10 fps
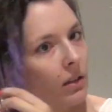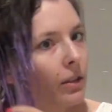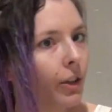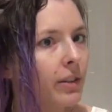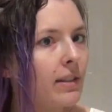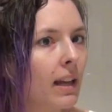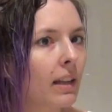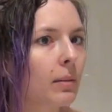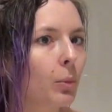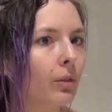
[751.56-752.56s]
you know,
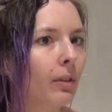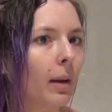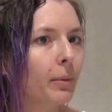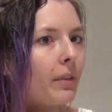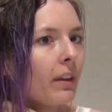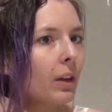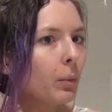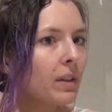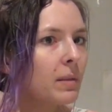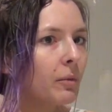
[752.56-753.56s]
slightly more vibrant than it
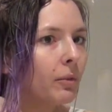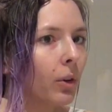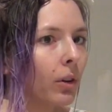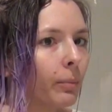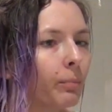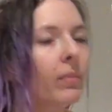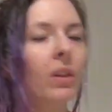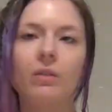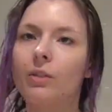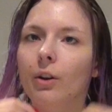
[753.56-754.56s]
was before.
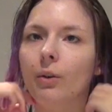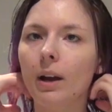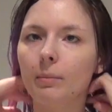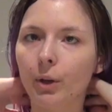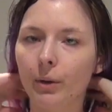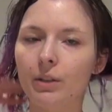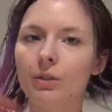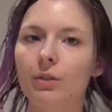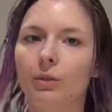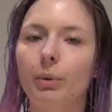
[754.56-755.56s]
So I'm going
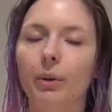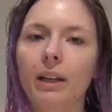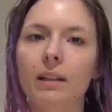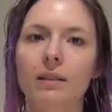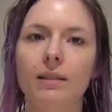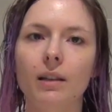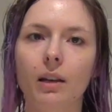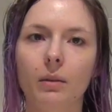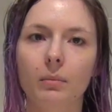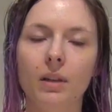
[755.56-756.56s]
to put in
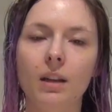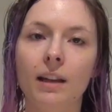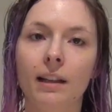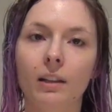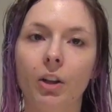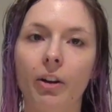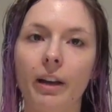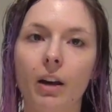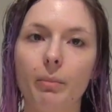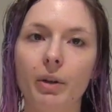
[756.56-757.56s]
some
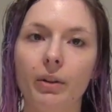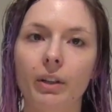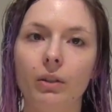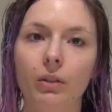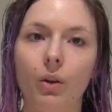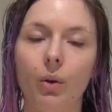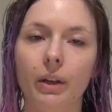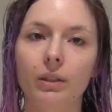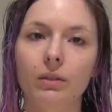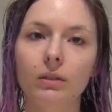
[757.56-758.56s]
L'Oreal Miracle
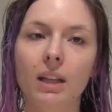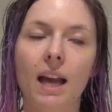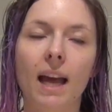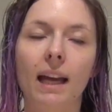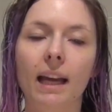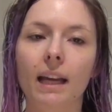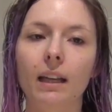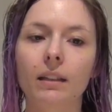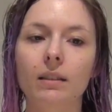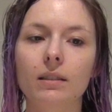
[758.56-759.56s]
Oil
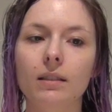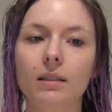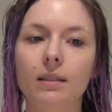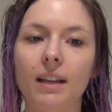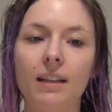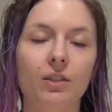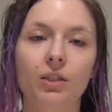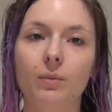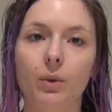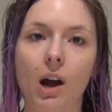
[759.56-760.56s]
and that's
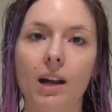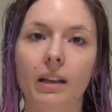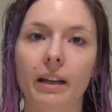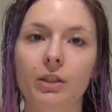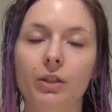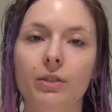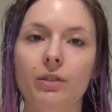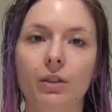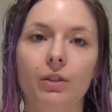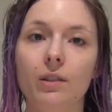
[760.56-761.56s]
just what I like to
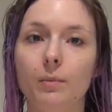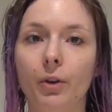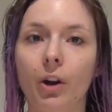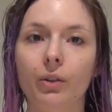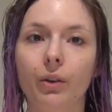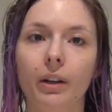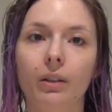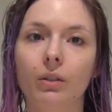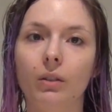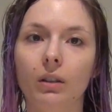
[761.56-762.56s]
use. You can use Moroccan
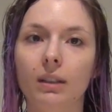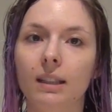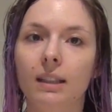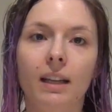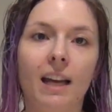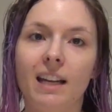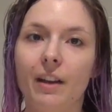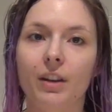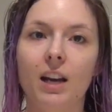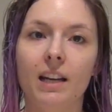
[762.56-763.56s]
oil or any
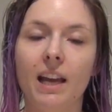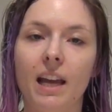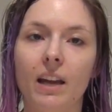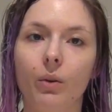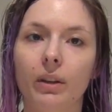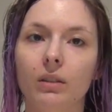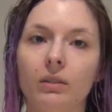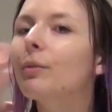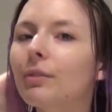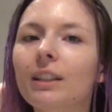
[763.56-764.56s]
other kind of hair
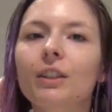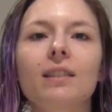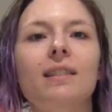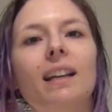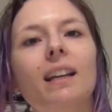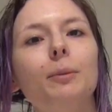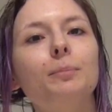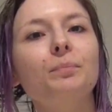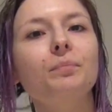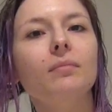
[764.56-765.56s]
oil. Hopefully you can see